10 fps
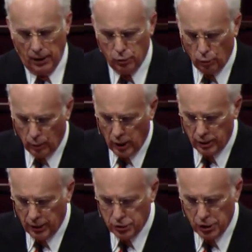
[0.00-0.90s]
and you
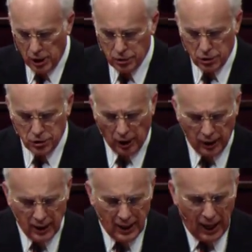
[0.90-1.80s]
read that Jesus
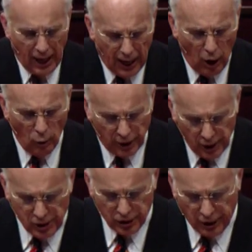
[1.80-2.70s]
said, How
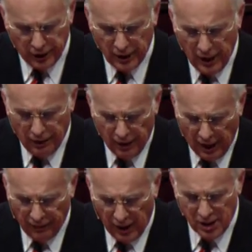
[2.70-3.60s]
is it
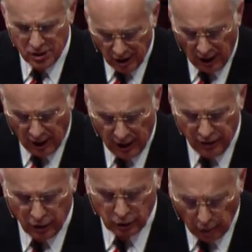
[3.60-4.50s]
that they
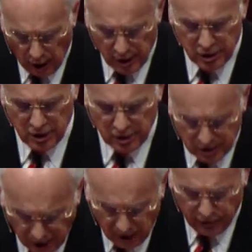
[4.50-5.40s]
say the Christ
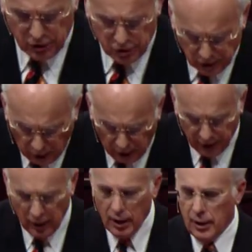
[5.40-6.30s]
is David's
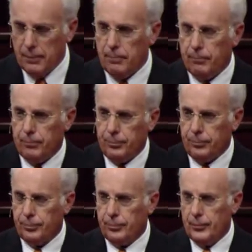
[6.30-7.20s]
son?
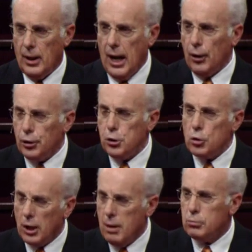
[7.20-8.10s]
How
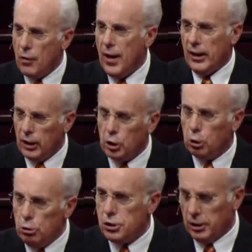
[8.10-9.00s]
did you come to that
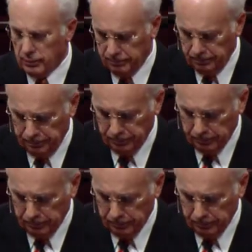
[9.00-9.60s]
conclusion?